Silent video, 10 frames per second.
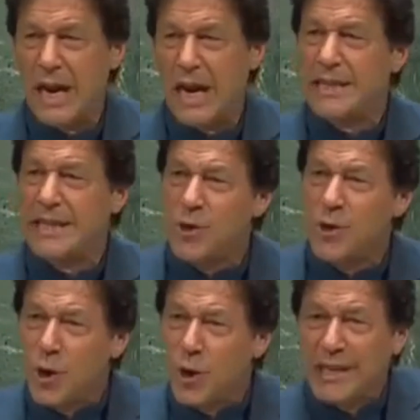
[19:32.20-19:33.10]
And they
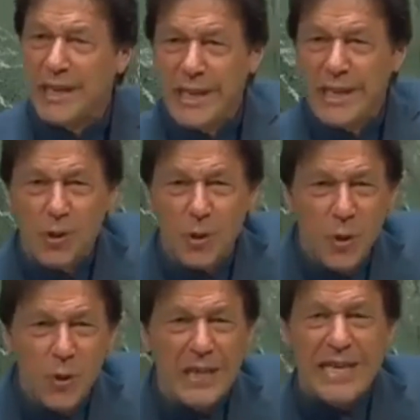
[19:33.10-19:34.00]
know that it is
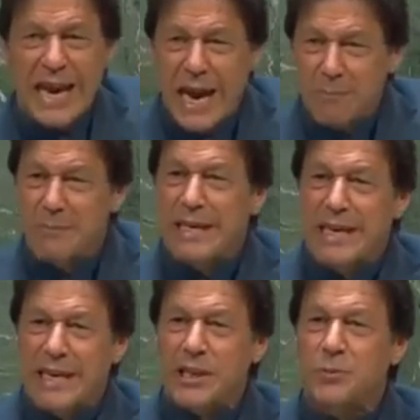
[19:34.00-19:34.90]
only happening
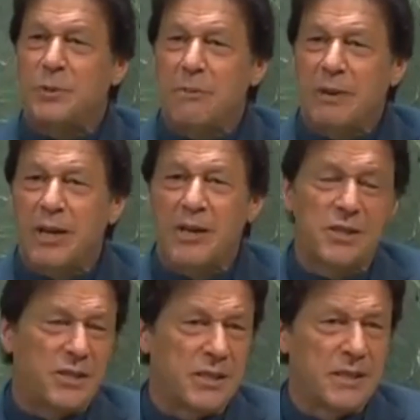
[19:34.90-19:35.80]
in Kashmir
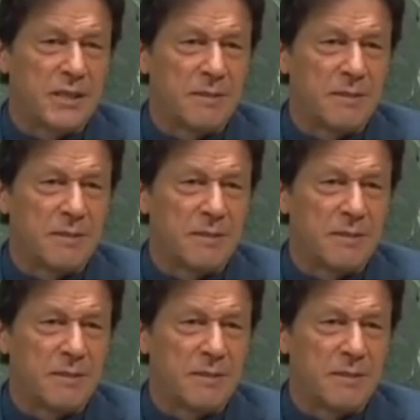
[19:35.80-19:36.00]
because